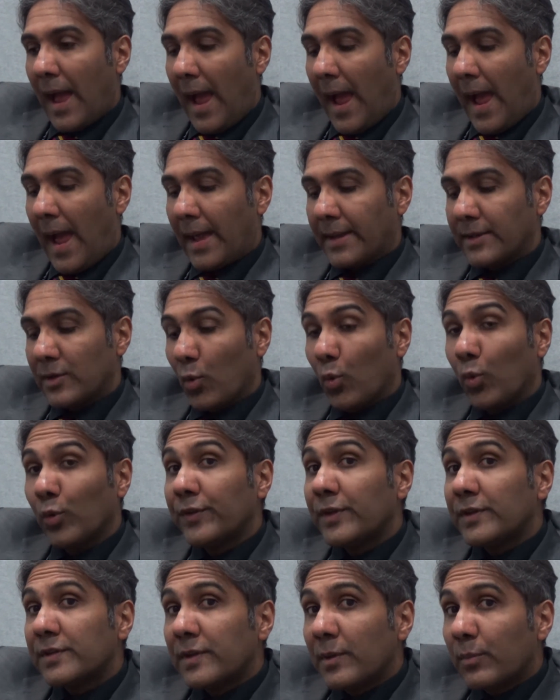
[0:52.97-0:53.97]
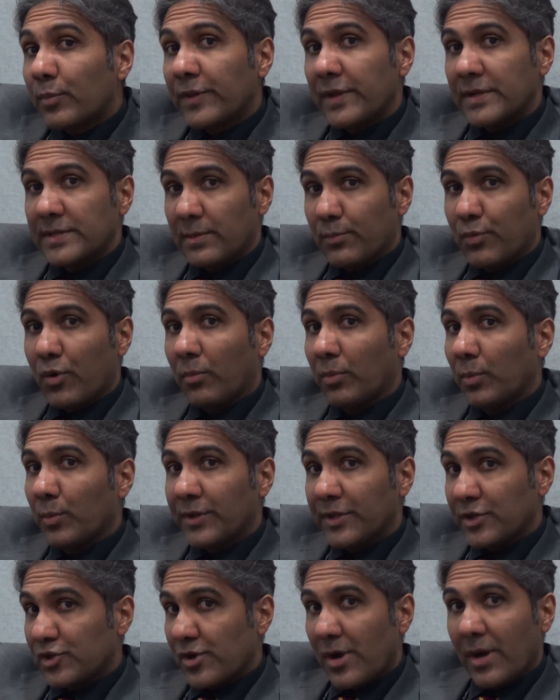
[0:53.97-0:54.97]
and or that there's a problem
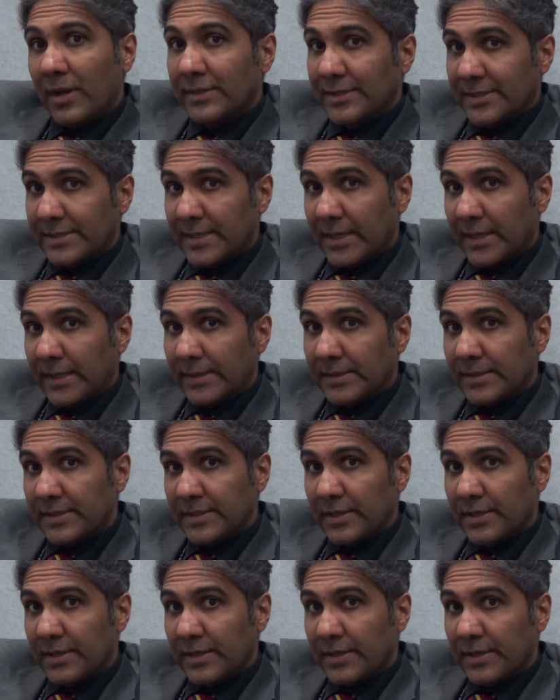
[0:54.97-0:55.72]
with the trial design.